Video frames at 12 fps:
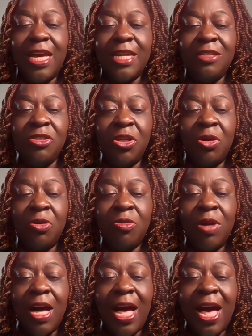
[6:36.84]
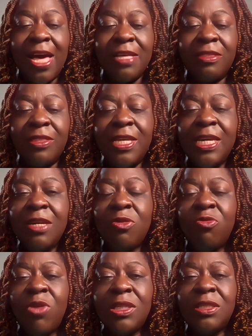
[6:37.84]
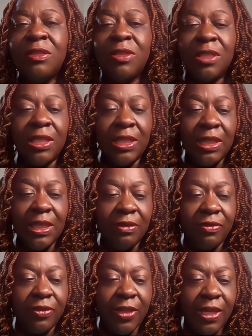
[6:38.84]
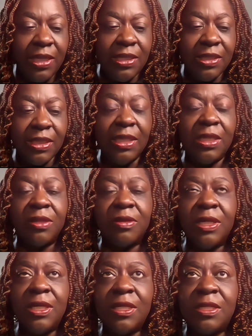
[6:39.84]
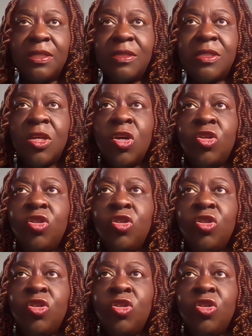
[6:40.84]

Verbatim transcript: And, you know, I think one of the key things here is